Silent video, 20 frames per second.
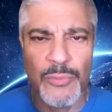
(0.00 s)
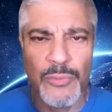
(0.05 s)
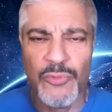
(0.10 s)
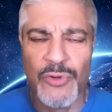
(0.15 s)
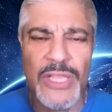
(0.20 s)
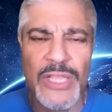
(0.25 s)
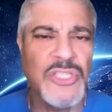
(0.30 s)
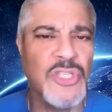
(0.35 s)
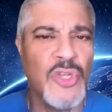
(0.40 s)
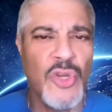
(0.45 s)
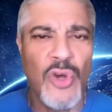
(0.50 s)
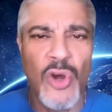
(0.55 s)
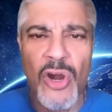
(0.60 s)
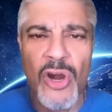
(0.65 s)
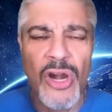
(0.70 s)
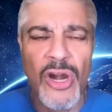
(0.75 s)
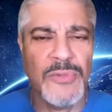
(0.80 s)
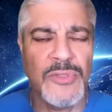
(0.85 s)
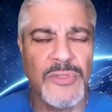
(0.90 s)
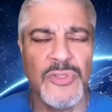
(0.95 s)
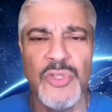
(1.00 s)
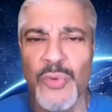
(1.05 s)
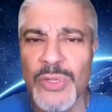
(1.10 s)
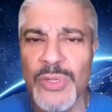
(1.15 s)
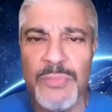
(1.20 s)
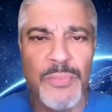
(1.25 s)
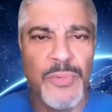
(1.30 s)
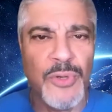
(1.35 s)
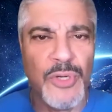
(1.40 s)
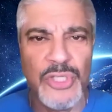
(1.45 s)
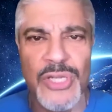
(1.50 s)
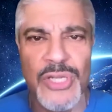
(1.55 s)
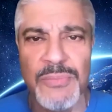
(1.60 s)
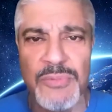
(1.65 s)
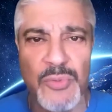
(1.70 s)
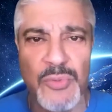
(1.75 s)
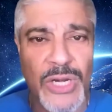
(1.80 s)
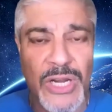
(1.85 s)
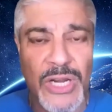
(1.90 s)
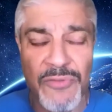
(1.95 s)
raising your arms, doing
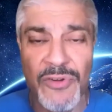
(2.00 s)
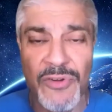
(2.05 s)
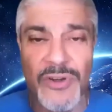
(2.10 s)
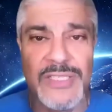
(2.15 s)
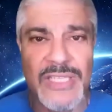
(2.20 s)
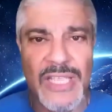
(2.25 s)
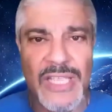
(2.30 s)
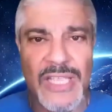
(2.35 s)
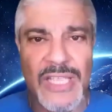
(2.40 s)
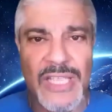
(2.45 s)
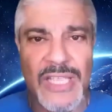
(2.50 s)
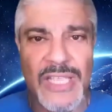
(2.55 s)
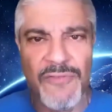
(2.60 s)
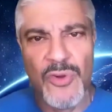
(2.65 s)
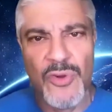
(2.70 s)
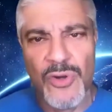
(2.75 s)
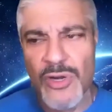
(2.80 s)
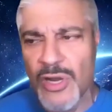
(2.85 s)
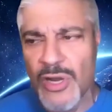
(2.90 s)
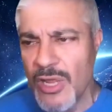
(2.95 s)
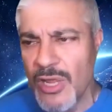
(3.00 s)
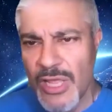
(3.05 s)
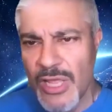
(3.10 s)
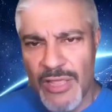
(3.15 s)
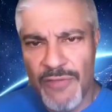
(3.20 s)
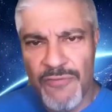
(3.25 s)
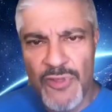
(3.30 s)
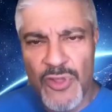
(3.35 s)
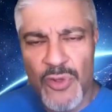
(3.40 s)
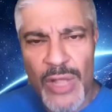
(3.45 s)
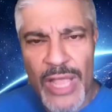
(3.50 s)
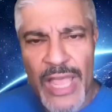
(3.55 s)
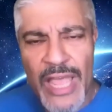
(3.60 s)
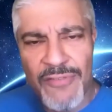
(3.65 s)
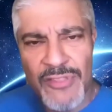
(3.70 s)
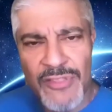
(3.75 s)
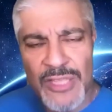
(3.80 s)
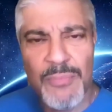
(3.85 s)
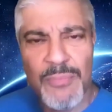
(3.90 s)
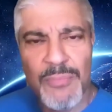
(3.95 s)
push-ups, whatever it is. If you
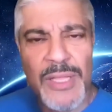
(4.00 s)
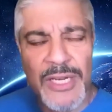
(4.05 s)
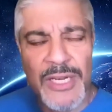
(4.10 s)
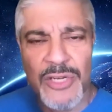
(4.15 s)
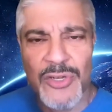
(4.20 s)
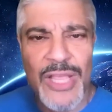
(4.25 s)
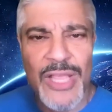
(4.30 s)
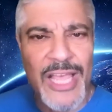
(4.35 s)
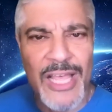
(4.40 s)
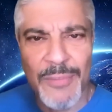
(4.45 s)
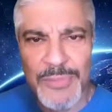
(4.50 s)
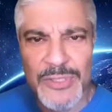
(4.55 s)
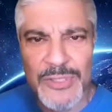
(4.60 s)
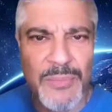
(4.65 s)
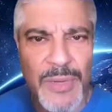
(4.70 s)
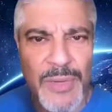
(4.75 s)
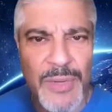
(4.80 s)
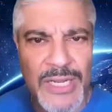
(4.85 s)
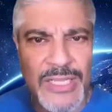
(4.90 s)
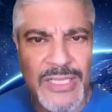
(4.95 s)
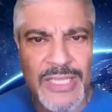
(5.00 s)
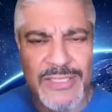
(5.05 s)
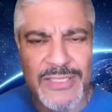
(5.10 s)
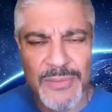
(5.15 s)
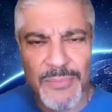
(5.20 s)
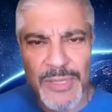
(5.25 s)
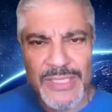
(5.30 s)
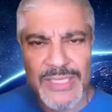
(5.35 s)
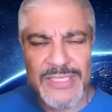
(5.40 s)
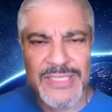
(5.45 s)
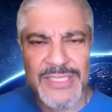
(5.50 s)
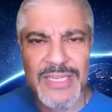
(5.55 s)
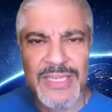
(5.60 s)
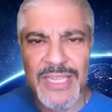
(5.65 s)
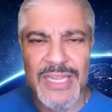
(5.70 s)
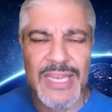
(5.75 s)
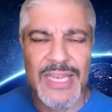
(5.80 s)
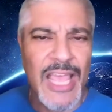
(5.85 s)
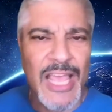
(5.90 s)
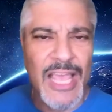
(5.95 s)
have the ability to help somebody that's in
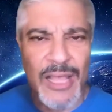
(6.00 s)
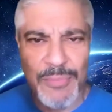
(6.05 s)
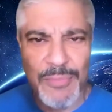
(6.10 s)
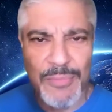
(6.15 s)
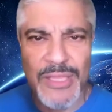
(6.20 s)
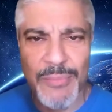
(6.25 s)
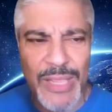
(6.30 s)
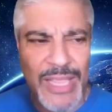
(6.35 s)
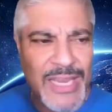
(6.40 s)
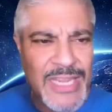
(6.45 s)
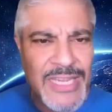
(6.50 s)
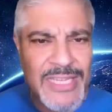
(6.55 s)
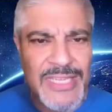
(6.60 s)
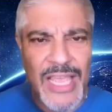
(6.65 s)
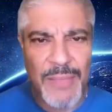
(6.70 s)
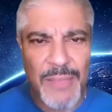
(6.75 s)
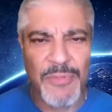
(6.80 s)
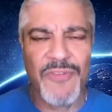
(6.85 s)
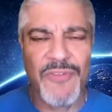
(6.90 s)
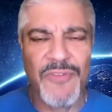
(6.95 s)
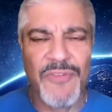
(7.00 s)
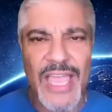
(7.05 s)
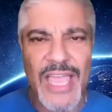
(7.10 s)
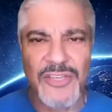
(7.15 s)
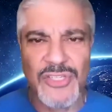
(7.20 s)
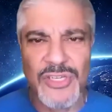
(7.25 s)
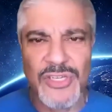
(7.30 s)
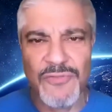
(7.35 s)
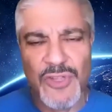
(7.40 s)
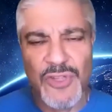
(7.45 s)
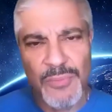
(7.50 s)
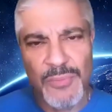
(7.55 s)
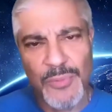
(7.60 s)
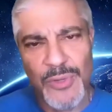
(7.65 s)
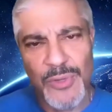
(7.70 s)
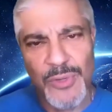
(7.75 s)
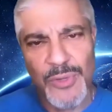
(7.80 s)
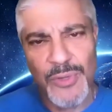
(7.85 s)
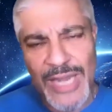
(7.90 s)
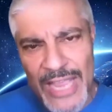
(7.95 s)
need, help them. Any type of action, if you can
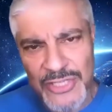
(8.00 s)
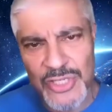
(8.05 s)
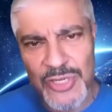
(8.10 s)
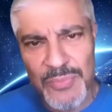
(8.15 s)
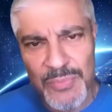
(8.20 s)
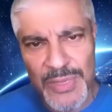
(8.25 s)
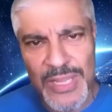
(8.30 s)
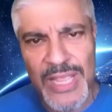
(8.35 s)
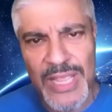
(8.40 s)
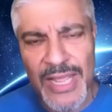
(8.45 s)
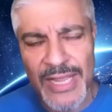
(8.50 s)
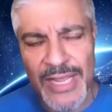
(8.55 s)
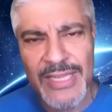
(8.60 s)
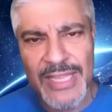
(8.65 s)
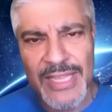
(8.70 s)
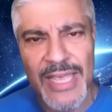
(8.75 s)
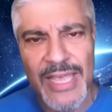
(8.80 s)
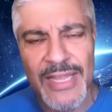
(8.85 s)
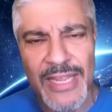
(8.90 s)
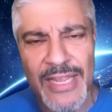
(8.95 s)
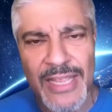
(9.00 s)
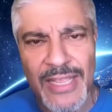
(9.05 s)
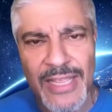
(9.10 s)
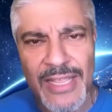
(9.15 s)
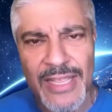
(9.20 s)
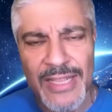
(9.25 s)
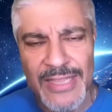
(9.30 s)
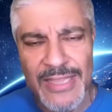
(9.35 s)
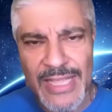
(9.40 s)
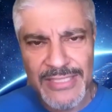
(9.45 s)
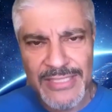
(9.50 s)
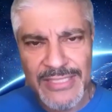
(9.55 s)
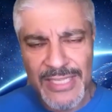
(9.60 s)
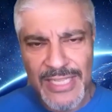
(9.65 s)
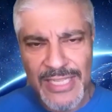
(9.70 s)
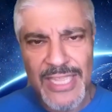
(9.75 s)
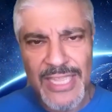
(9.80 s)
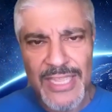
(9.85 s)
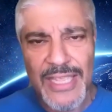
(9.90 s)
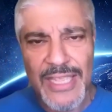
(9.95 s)
put an action behind that, that's the
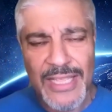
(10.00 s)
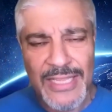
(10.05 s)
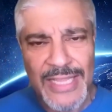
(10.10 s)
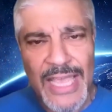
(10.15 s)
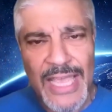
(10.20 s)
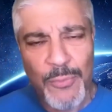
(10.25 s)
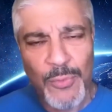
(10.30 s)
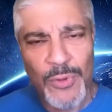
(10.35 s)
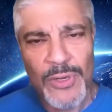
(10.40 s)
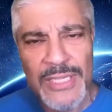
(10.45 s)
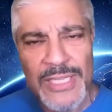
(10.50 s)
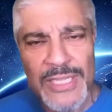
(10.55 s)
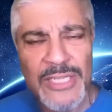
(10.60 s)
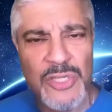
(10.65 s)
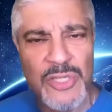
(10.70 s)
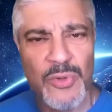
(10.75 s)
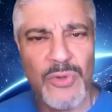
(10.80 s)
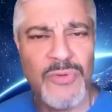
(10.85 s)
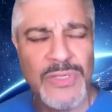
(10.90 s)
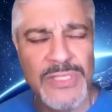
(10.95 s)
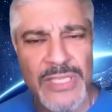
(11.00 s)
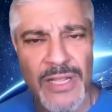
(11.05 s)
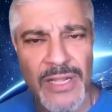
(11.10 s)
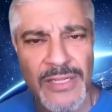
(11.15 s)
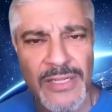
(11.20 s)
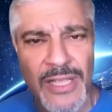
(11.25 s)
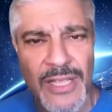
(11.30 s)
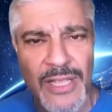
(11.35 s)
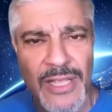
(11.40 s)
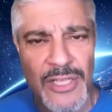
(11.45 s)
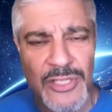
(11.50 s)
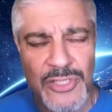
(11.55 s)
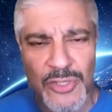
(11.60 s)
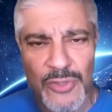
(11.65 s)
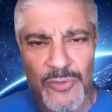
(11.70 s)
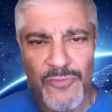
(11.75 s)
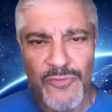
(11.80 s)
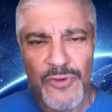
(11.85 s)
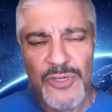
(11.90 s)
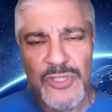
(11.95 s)
key, and that will lead to a result.
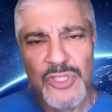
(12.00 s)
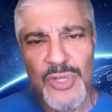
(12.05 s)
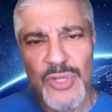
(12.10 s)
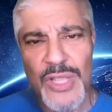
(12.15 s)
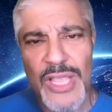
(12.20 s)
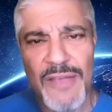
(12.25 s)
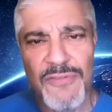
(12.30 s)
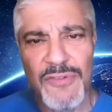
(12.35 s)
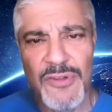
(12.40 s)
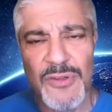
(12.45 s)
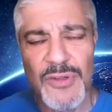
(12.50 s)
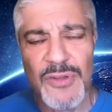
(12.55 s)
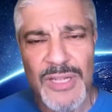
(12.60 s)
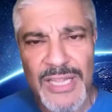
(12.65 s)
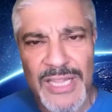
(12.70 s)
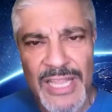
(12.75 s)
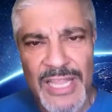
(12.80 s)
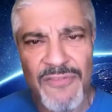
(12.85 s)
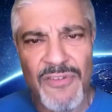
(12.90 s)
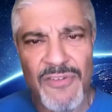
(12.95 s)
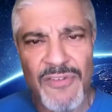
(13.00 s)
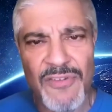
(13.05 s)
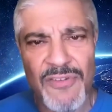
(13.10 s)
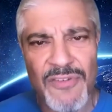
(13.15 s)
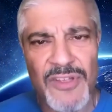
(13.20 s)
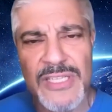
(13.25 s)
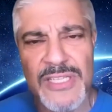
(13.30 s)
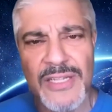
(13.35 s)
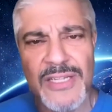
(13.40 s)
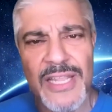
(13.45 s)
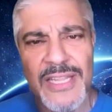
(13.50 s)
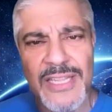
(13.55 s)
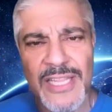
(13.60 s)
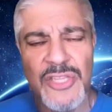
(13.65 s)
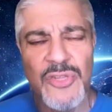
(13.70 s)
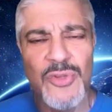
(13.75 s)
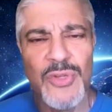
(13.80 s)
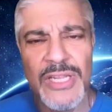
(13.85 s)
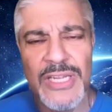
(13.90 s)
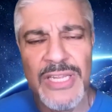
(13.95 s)
So first you have to live a result, and
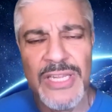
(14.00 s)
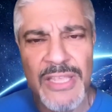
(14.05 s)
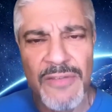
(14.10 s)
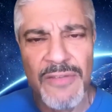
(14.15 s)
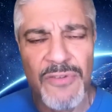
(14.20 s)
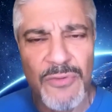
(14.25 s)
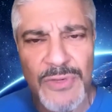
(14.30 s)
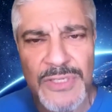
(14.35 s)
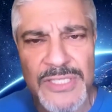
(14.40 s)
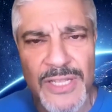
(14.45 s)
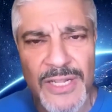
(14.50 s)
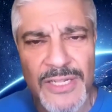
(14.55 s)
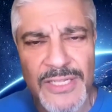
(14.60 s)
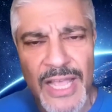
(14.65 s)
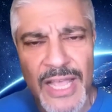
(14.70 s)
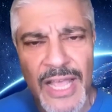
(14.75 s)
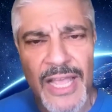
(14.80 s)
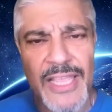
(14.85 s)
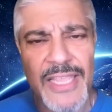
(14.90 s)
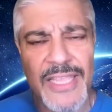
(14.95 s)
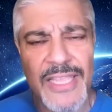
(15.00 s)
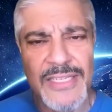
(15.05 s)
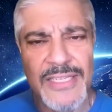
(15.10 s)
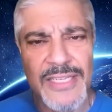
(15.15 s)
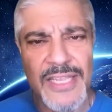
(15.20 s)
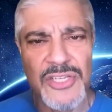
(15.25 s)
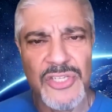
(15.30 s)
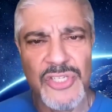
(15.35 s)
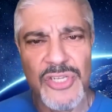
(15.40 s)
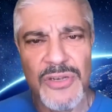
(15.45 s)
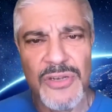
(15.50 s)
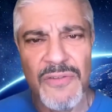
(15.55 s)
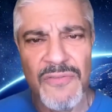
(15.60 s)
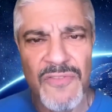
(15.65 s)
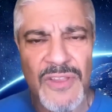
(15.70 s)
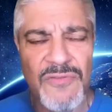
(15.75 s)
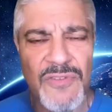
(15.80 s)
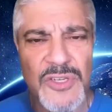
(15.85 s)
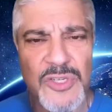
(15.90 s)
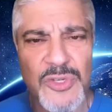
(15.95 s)
then you can give a result. I, intention;
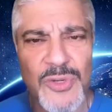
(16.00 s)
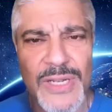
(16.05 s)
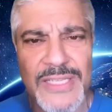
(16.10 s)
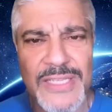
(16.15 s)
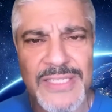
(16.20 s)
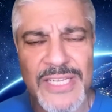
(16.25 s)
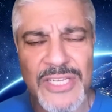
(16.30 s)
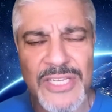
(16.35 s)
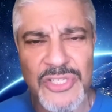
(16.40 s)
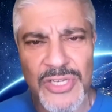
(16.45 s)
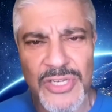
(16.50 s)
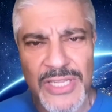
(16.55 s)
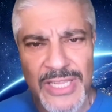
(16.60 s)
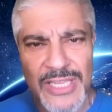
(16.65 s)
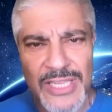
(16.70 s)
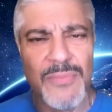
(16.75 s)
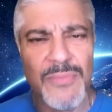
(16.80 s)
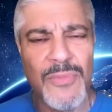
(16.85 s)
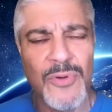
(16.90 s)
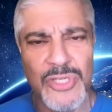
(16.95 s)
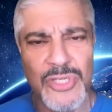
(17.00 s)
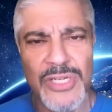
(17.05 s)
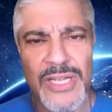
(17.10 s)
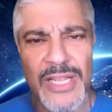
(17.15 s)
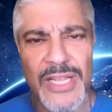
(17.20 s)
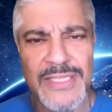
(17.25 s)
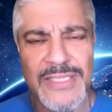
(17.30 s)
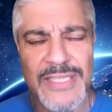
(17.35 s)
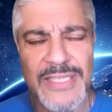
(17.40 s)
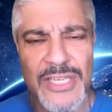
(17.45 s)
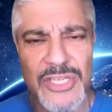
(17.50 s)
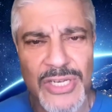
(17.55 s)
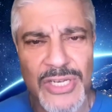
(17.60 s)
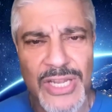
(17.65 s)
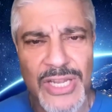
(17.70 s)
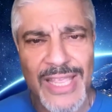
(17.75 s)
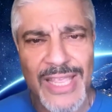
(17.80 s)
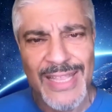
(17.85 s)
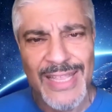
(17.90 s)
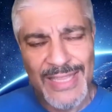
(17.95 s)
V, visualization; E,
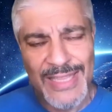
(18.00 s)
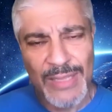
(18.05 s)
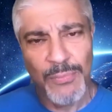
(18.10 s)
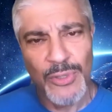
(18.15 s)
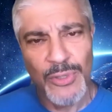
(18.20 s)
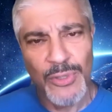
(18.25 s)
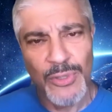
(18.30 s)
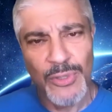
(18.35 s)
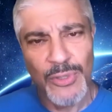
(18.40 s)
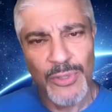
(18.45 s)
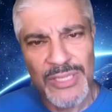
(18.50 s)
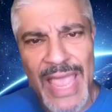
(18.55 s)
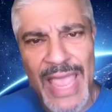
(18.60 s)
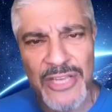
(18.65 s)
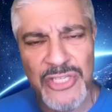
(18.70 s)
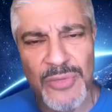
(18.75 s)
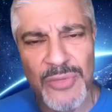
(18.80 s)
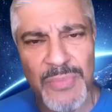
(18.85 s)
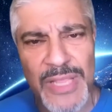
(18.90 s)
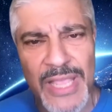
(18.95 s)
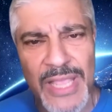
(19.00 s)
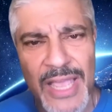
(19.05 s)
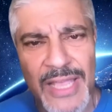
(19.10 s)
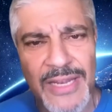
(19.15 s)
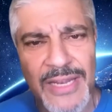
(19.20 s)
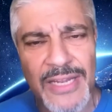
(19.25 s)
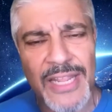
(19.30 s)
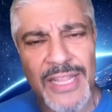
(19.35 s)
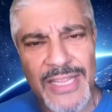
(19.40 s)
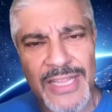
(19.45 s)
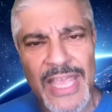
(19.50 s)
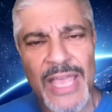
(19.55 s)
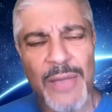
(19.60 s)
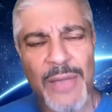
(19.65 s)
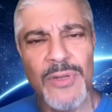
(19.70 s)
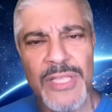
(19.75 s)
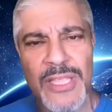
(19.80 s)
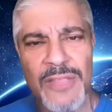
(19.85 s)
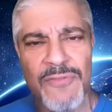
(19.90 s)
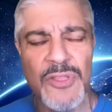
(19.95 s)
emotionalization. Then put some action behind it, and that
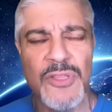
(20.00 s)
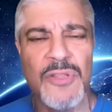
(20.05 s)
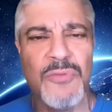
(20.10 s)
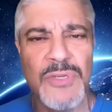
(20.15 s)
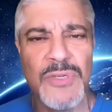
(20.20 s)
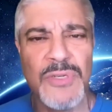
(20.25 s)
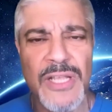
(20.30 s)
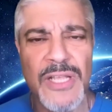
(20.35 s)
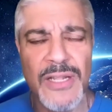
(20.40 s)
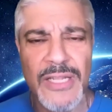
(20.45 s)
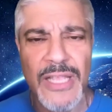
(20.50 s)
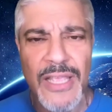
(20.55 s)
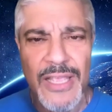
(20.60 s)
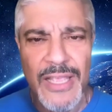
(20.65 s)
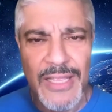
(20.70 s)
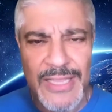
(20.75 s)
will give you the result.